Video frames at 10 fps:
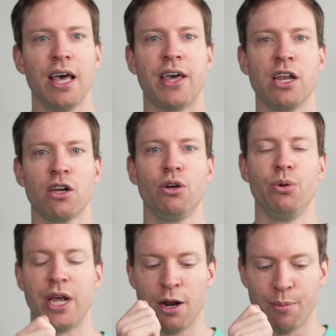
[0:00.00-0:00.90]
they
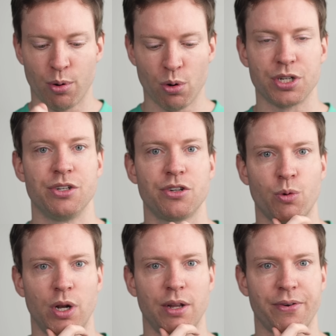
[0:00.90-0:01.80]
include an important
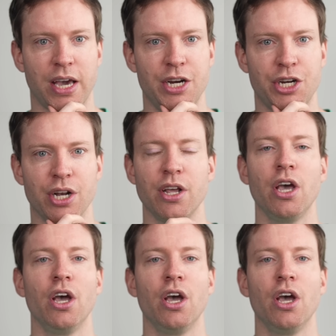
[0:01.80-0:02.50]
qualification.